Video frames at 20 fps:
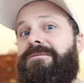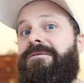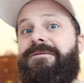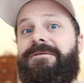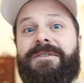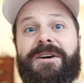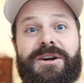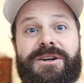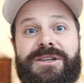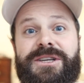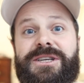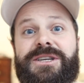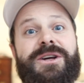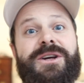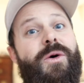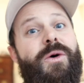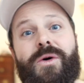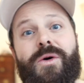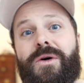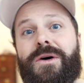first
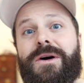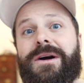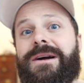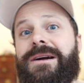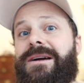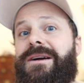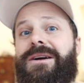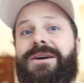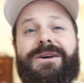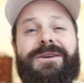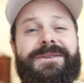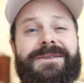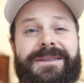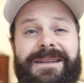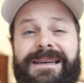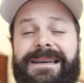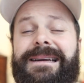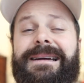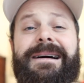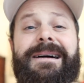or
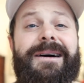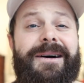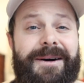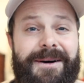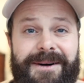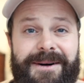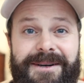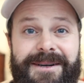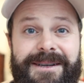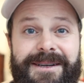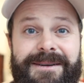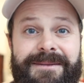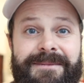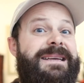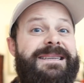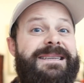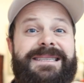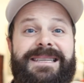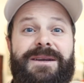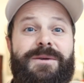early on. You
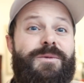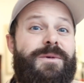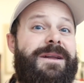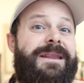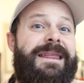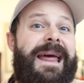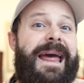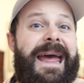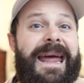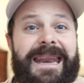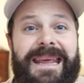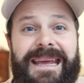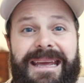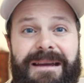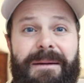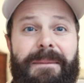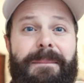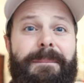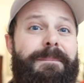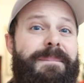see, with any
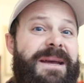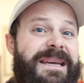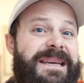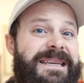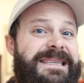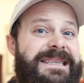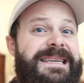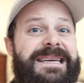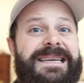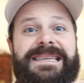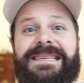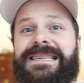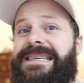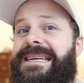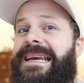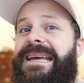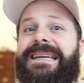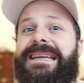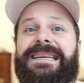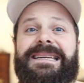business
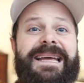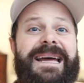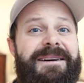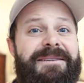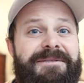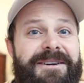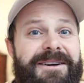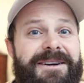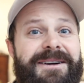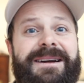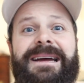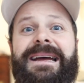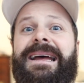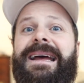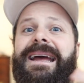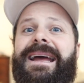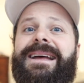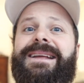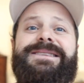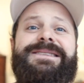endeavor,
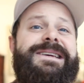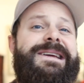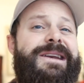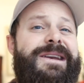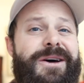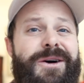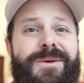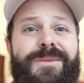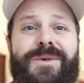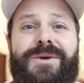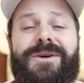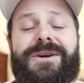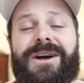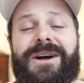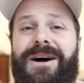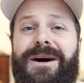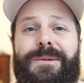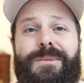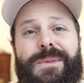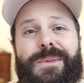it's no more
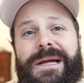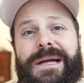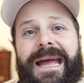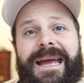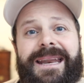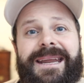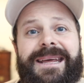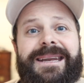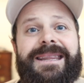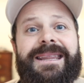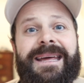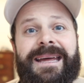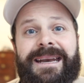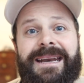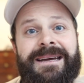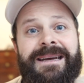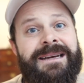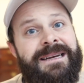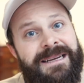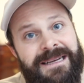complicated
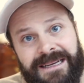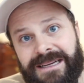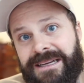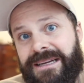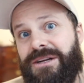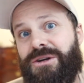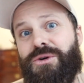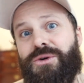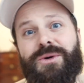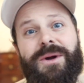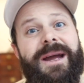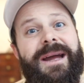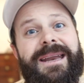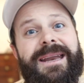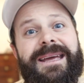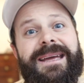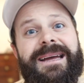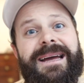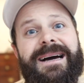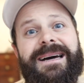than
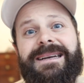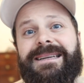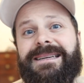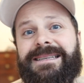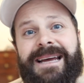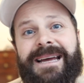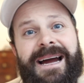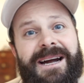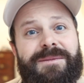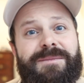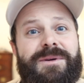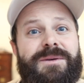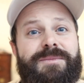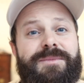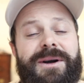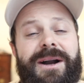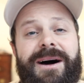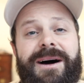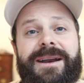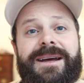creating a desirable
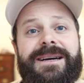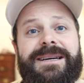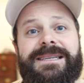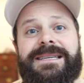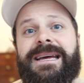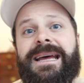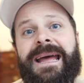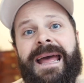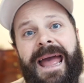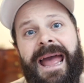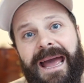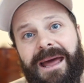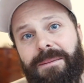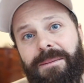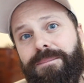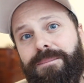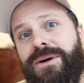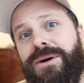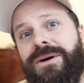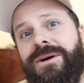product
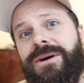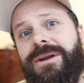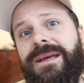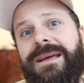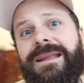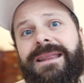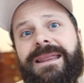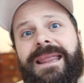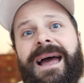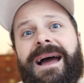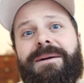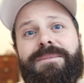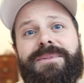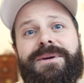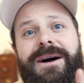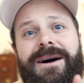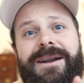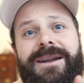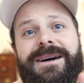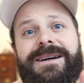and putting that
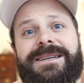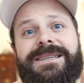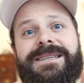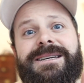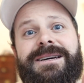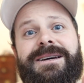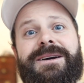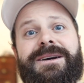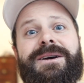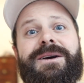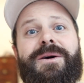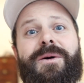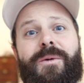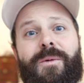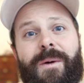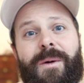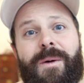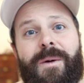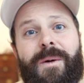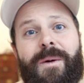product
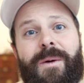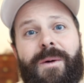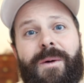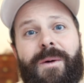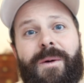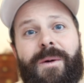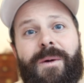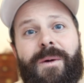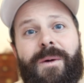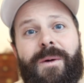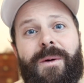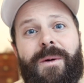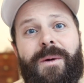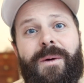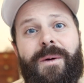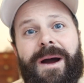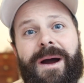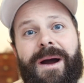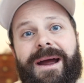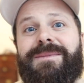where the
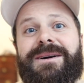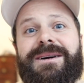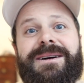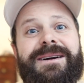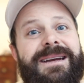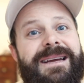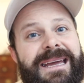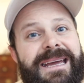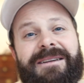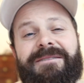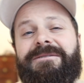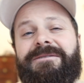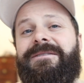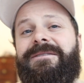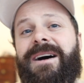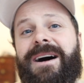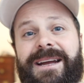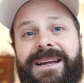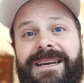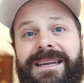customer can
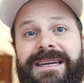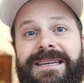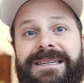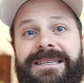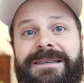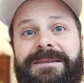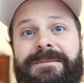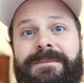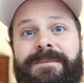find it.